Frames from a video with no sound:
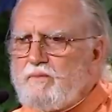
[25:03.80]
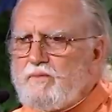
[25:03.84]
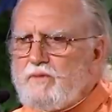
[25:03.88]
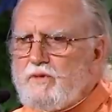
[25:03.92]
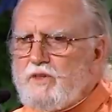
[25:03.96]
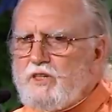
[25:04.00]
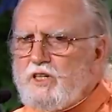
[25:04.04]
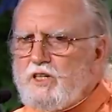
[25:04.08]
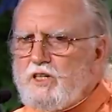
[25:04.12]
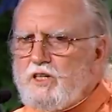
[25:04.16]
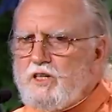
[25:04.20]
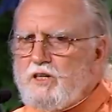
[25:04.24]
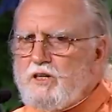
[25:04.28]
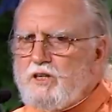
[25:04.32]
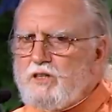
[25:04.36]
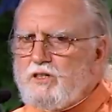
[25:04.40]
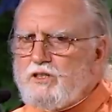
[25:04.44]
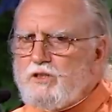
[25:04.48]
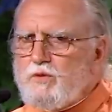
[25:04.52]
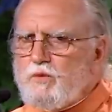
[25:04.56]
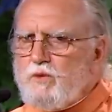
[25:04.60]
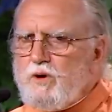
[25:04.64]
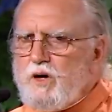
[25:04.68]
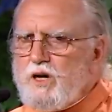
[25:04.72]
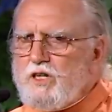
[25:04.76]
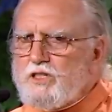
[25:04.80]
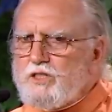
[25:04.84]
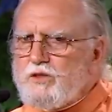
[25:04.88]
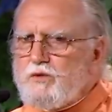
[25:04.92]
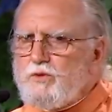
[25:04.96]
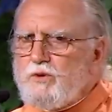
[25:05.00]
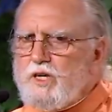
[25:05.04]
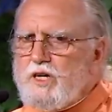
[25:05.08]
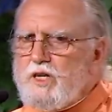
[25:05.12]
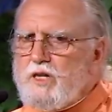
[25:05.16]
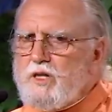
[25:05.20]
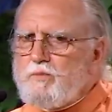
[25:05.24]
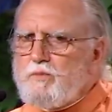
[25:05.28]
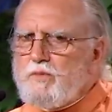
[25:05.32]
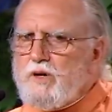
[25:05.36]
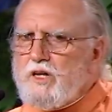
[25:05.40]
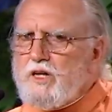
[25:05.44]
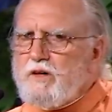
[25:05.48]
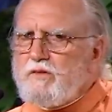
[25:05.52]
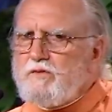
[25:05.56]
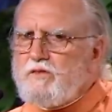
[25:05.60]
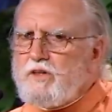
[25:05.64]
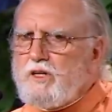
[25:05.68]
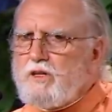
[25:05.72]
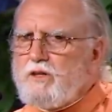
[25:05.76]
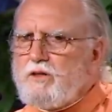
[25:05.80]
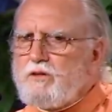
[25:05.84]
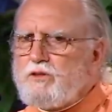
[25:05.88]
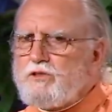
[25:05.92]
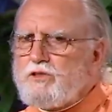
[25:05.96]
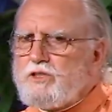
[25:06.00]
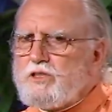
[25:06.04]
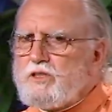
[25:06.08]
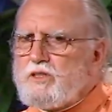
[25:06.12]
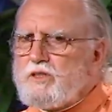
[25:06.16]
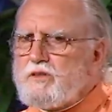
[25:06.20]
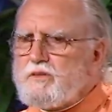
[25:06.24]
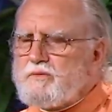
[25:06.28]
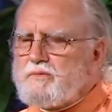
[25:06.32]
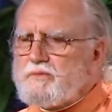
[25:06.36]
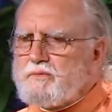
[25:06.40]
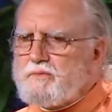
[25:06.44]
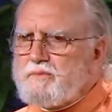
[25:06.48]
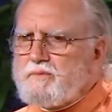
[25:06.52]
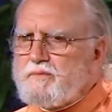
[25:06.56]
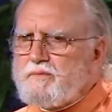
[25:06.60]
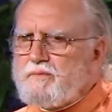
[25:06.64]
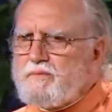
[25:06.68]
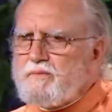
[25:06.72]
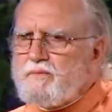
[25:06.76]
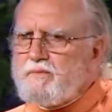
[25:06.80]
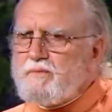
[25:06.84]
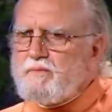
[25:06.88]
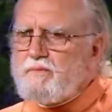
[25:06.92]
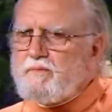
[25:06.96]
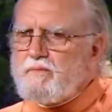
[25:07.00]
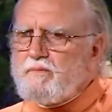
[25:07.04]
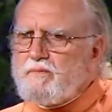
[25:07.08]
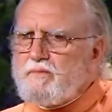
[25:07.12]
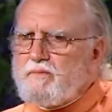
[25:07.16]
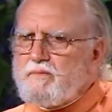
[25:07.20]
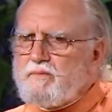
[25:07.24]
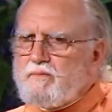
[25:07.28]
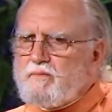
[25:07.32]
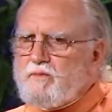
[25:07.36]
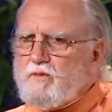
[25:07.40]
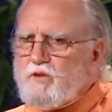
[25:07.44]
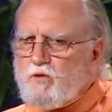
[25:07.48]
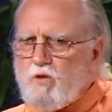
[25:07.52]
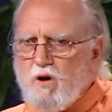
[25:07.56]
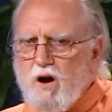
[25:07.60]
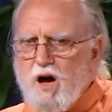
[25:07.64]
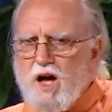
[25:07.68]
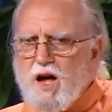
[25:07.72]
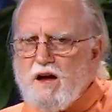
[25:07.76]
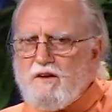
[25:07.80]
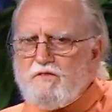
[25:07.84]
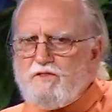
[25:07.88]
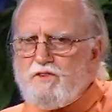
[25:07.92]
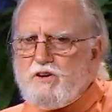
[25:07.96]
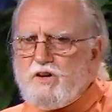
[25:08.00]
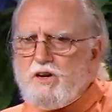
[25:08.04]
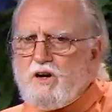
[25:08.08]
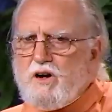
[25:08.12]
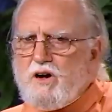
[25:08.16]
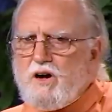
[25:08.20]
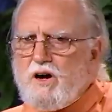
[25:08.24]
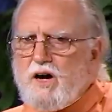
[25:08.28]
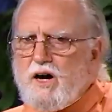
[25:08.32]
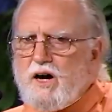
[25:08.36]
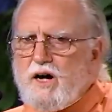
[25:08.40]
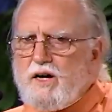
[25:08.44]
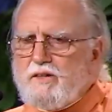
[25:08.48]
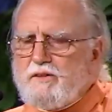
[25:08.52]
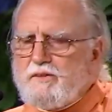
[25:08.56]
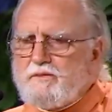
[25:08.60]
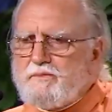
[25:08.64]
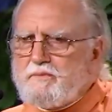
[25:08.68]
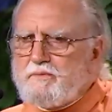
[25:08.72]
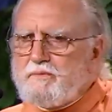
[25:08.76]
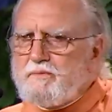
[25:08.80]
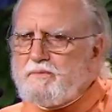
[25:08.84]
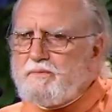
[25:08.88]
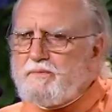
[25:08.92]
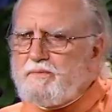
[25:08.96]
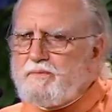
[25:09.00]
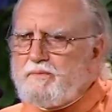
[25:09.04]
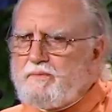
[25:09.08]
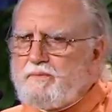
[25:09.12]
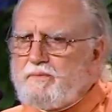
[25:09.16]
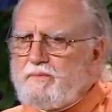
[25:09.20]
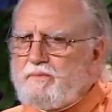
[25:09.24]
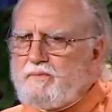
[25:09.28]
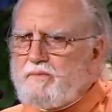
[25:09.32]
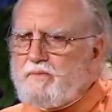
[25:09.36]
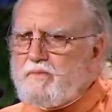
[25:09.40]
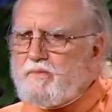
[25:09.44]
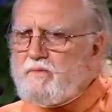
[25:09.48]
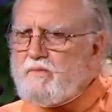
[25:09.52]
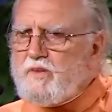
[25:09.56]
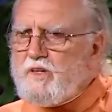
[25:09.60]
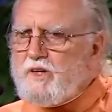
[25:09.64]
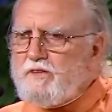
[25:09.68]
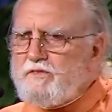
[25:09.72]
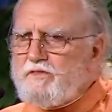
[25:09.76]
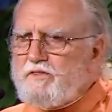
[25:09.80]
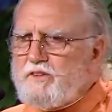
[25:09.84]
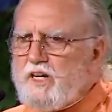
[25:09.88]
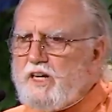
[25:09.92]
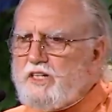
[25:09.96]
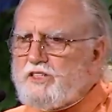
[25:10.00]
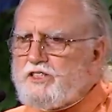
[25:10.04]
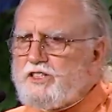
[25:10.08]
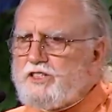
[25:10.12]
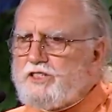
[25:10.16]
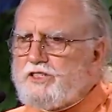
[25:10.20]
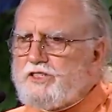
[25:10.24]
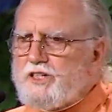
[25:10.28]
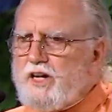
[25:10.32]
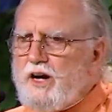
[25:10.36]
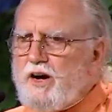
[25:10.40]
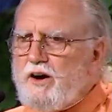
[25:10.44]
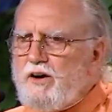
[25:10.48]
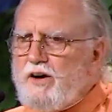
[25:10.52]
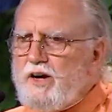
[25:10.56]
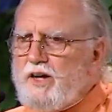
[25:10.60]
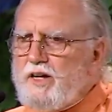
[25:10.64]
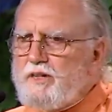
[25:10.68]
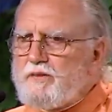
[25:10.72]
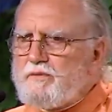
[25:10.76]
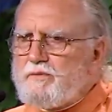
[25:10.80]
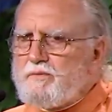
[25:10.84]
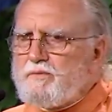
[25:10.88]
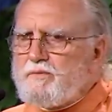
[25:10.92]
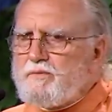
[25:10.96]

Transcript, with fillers: Tears wash away the mud of delusion. Cry for God if necessary.